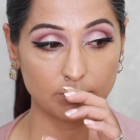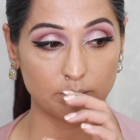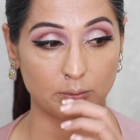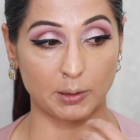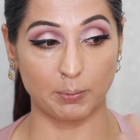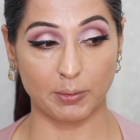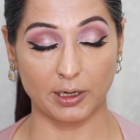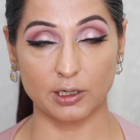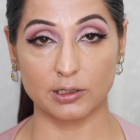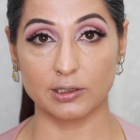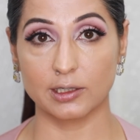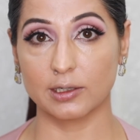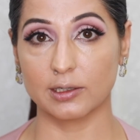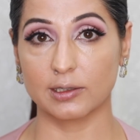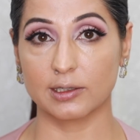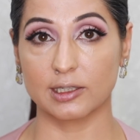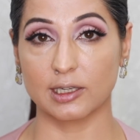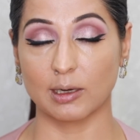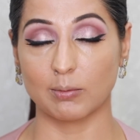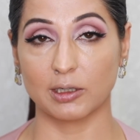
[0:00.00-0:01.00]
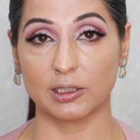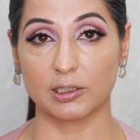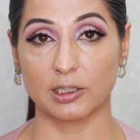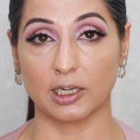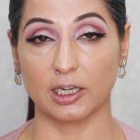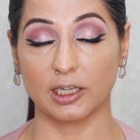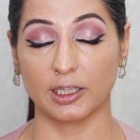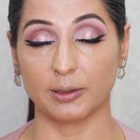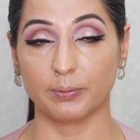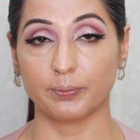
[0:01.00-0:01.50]
But because it is
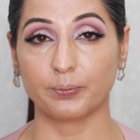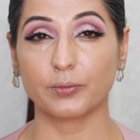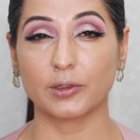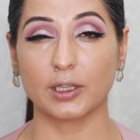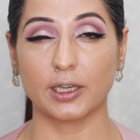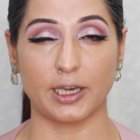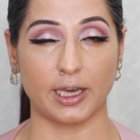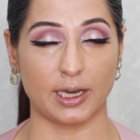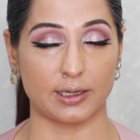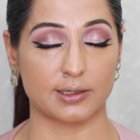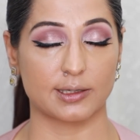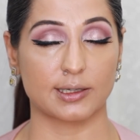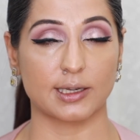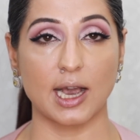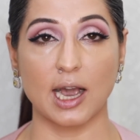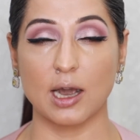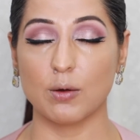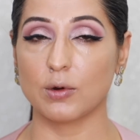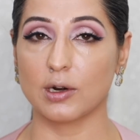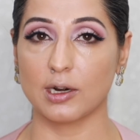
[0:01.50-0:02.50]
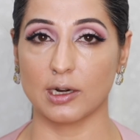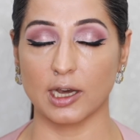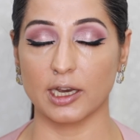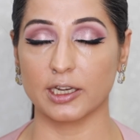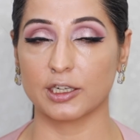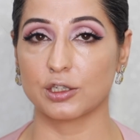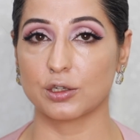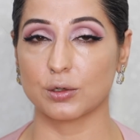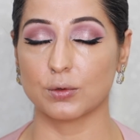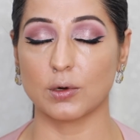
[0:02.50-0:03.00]
summertime, yes, I would
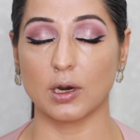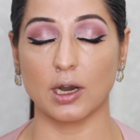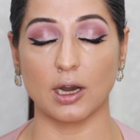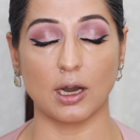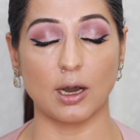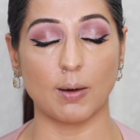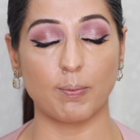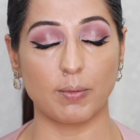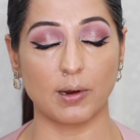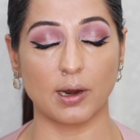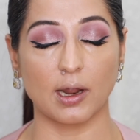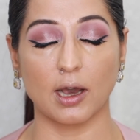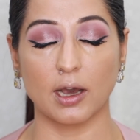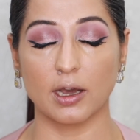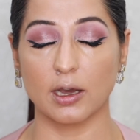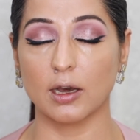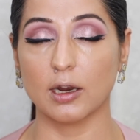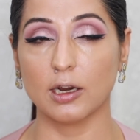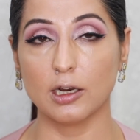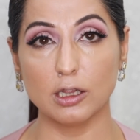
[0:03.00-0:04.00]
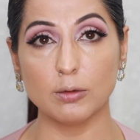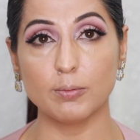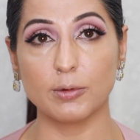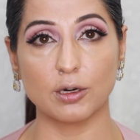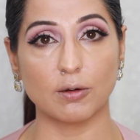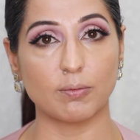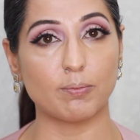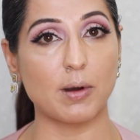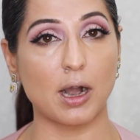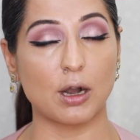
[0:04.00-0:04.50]
like to apply a little bit
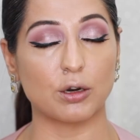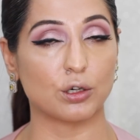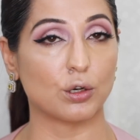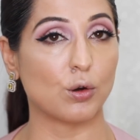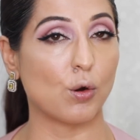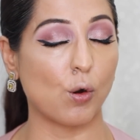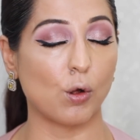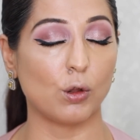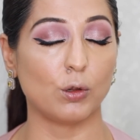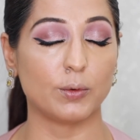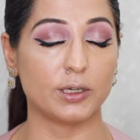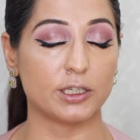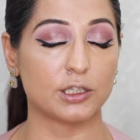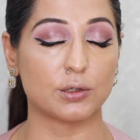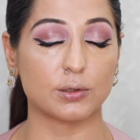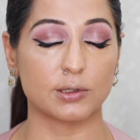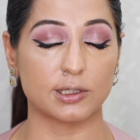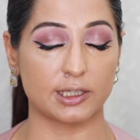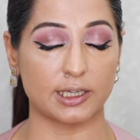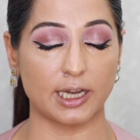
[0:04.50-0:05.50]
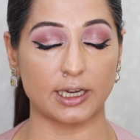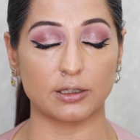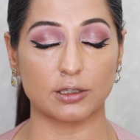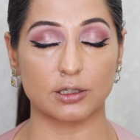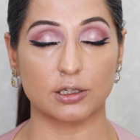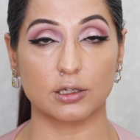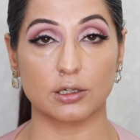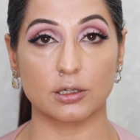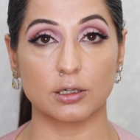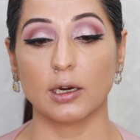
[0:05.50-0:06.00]
of powder always to
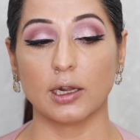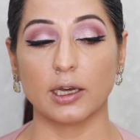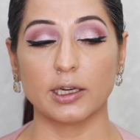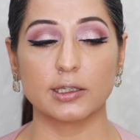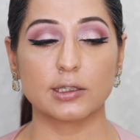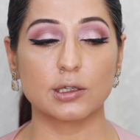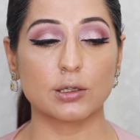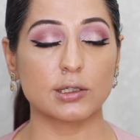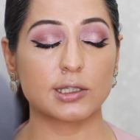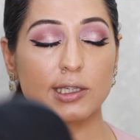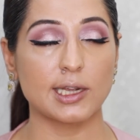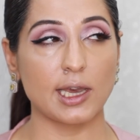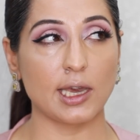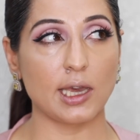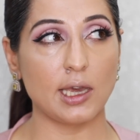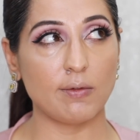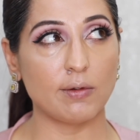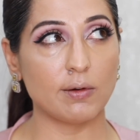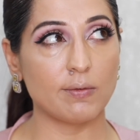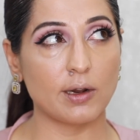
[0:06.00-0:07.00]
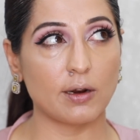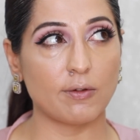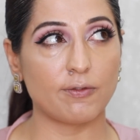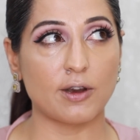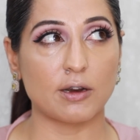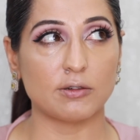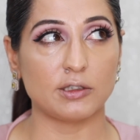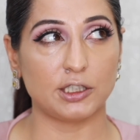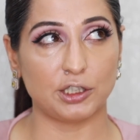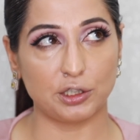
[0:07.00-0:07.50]
set. Like, so say even when a
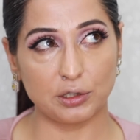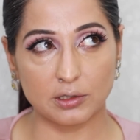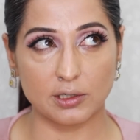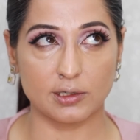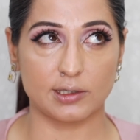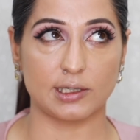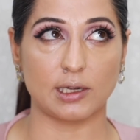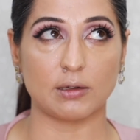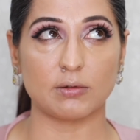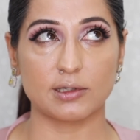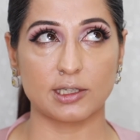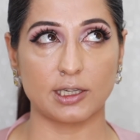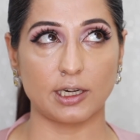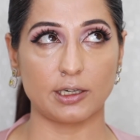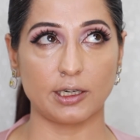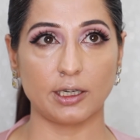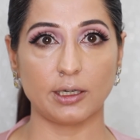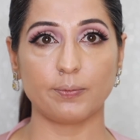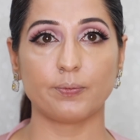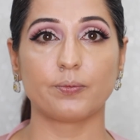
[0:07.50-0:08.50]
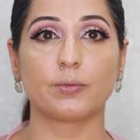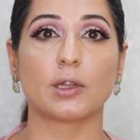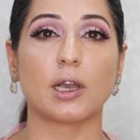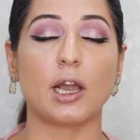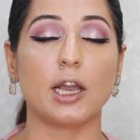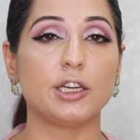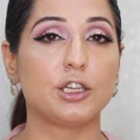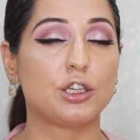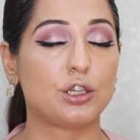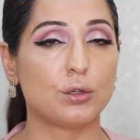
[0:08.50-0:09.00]
foundation is self-setting,
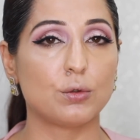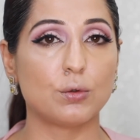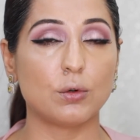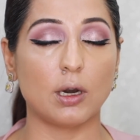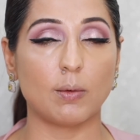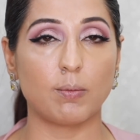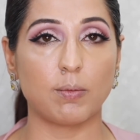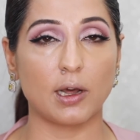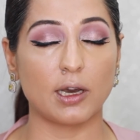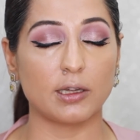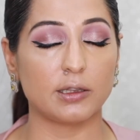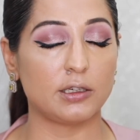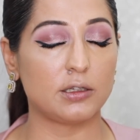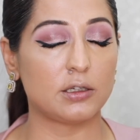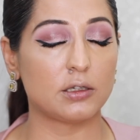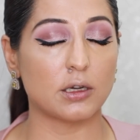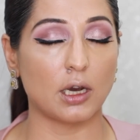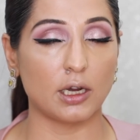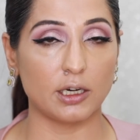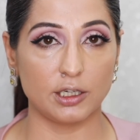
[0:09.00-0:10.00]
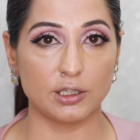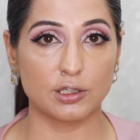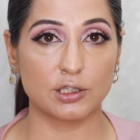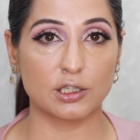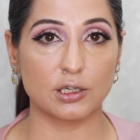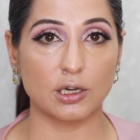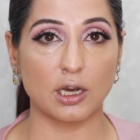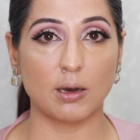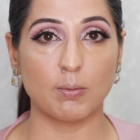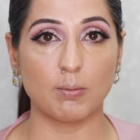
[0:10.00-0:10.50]
I do apply the
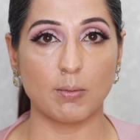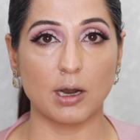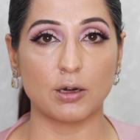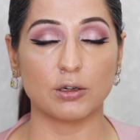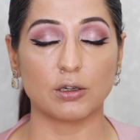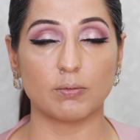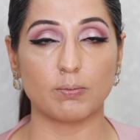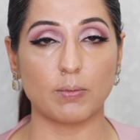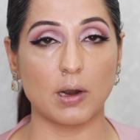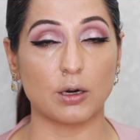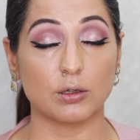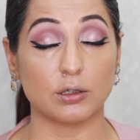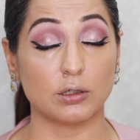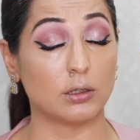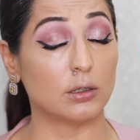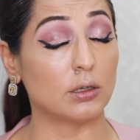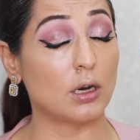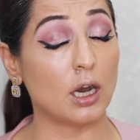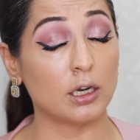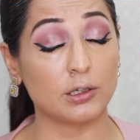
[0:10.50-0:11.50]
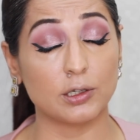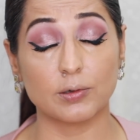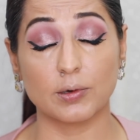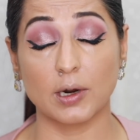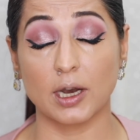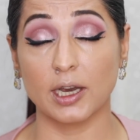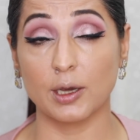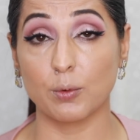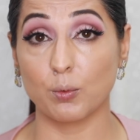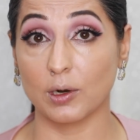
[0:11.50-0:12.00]
tiniest amount of powder. Under
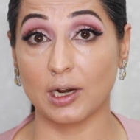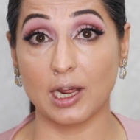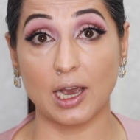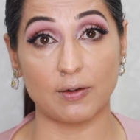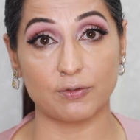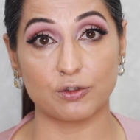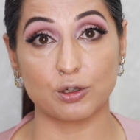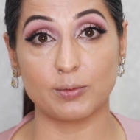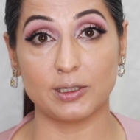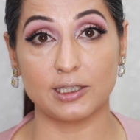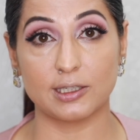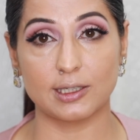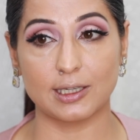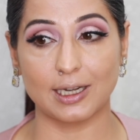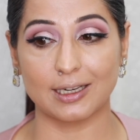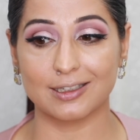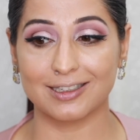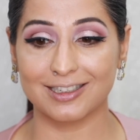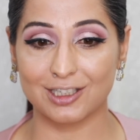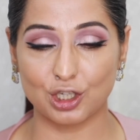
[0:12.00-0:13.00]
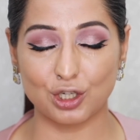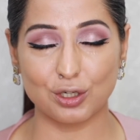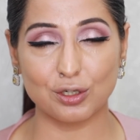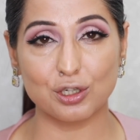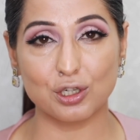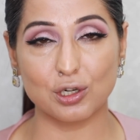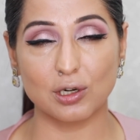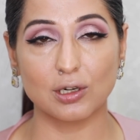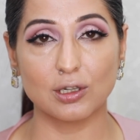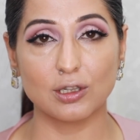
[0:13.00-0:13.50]
eye will have to be set
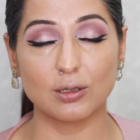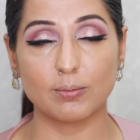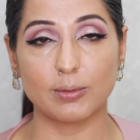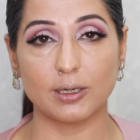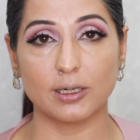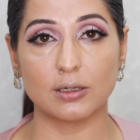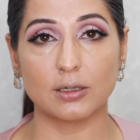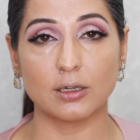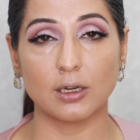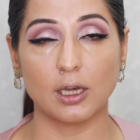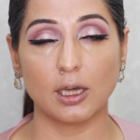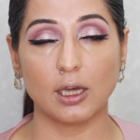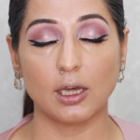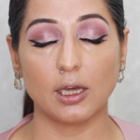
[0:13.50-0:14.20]
just a little bit